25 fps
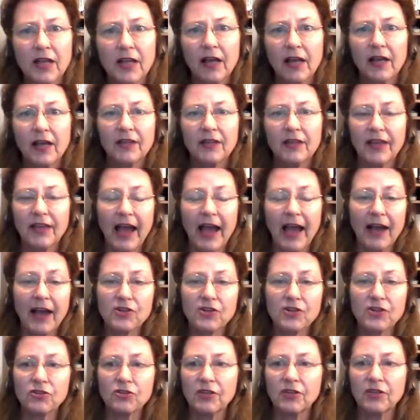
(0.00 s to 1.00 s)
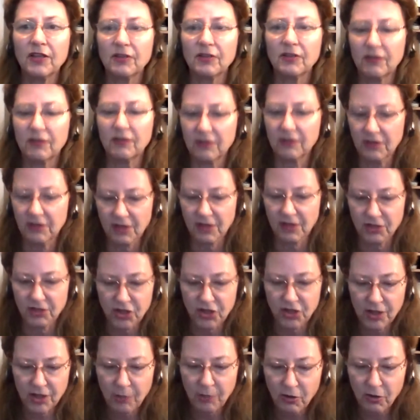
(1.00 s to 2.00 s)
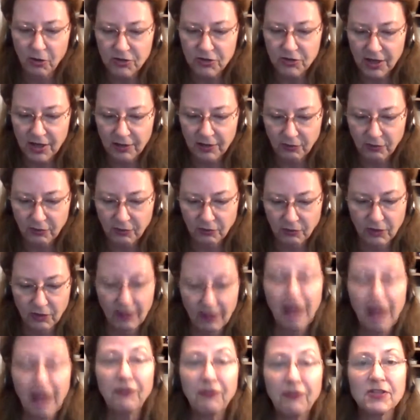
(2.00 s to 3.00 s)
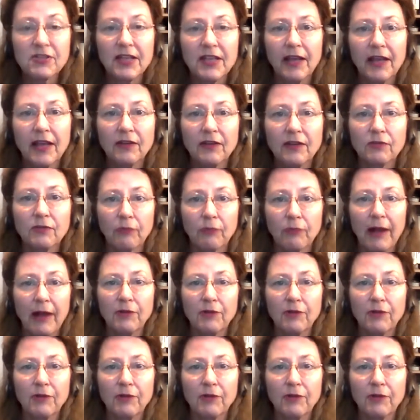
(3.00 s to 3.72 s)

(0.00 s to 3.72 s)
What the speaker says: the GMOs and glyphosate, Roundup